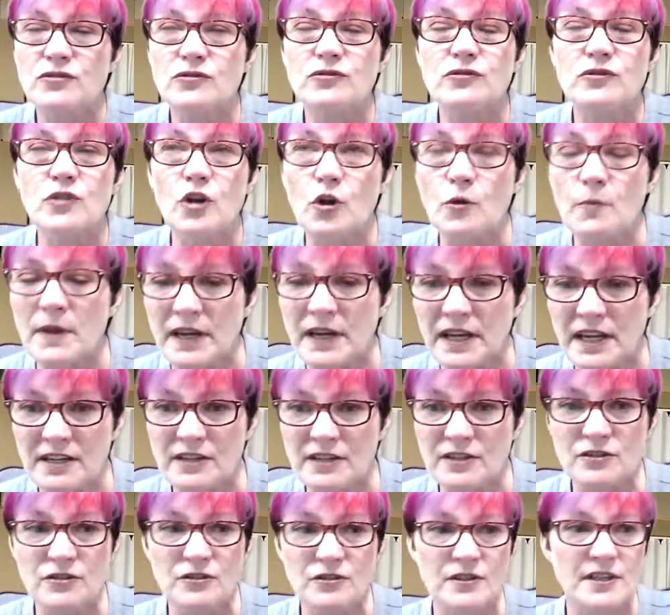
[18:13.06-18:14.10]
so many
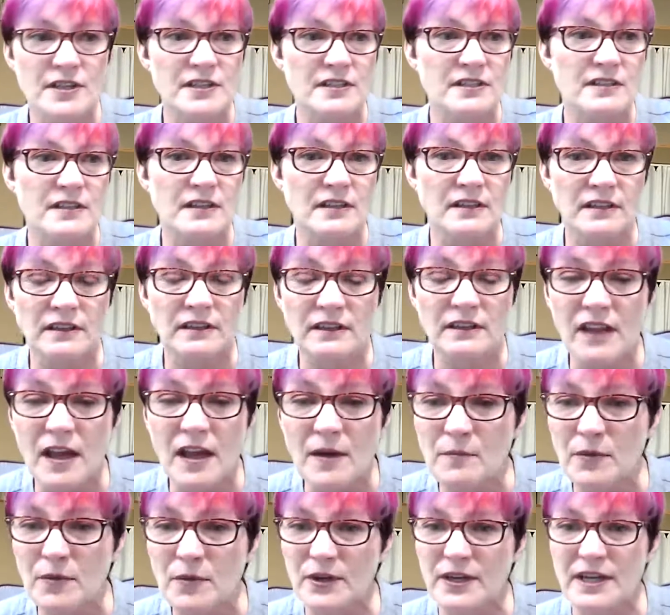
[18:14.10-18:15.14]
industries, the
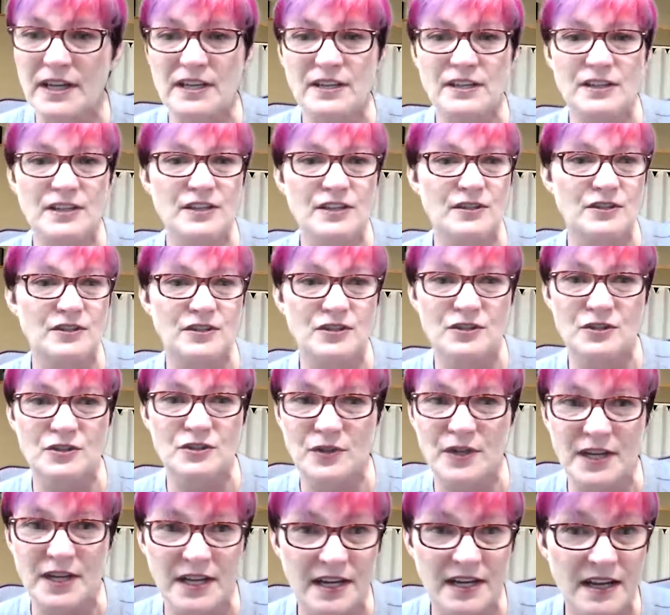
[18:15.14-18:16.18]
lumber
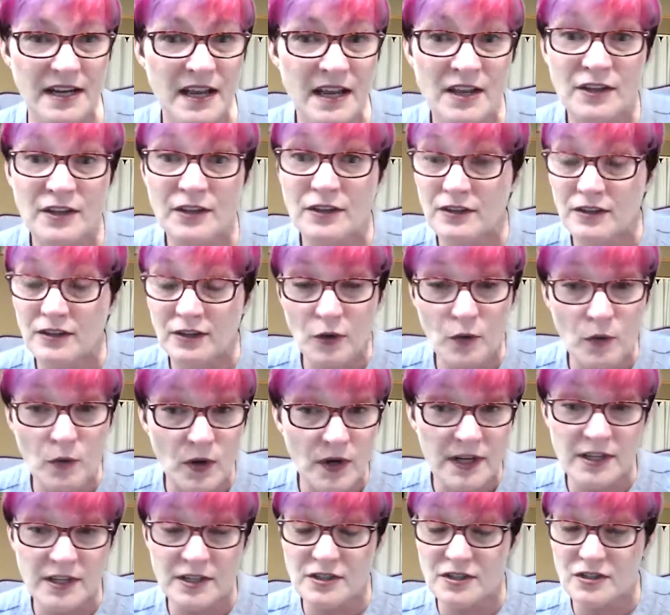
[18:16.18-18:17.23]
industry, your
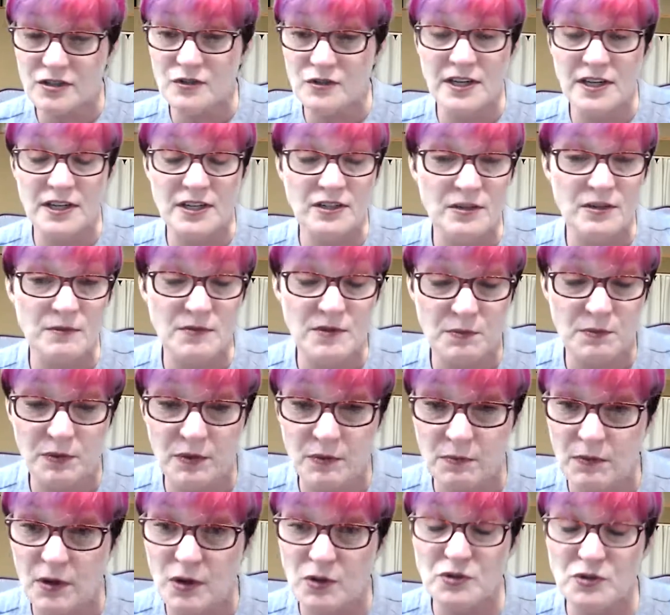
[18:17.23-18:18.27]
industry in terms of
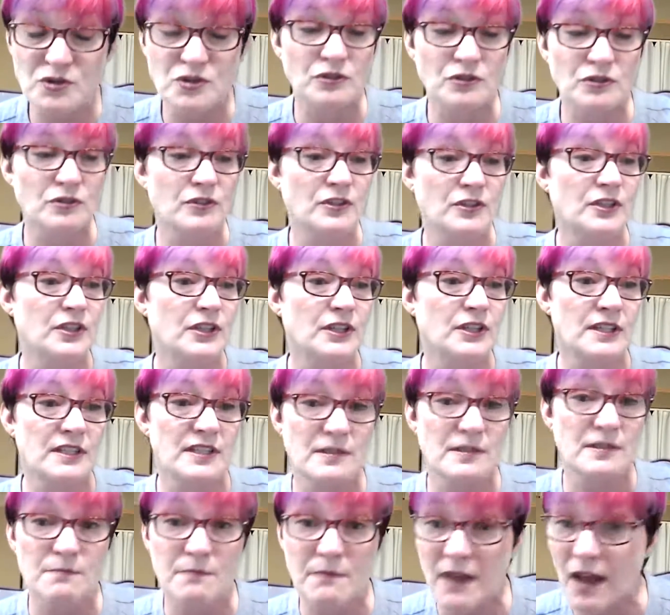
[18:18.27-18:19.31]
promotional
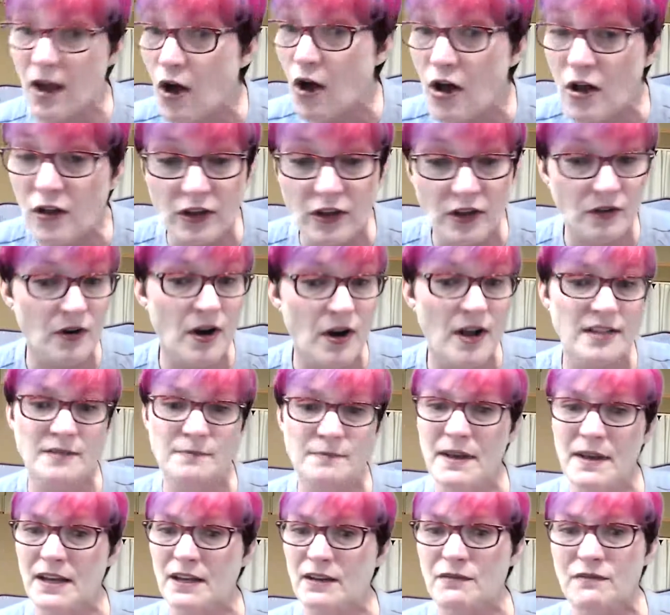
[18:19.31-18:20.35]
goods, all across
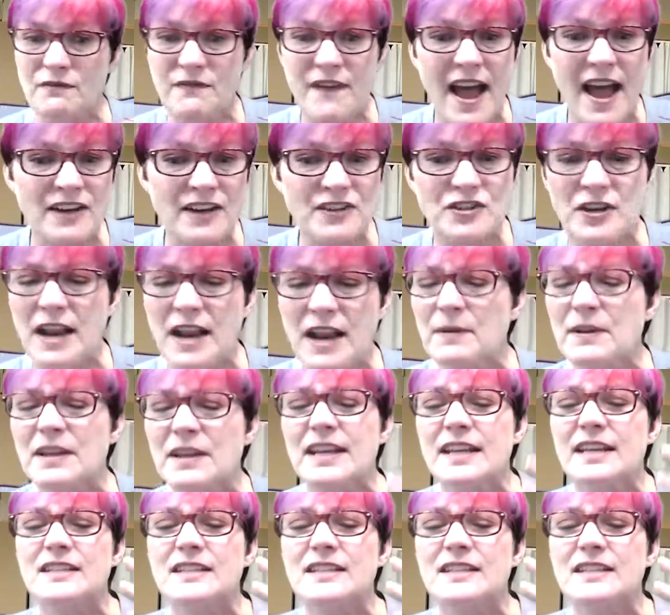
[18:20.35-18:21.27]
manufacturing.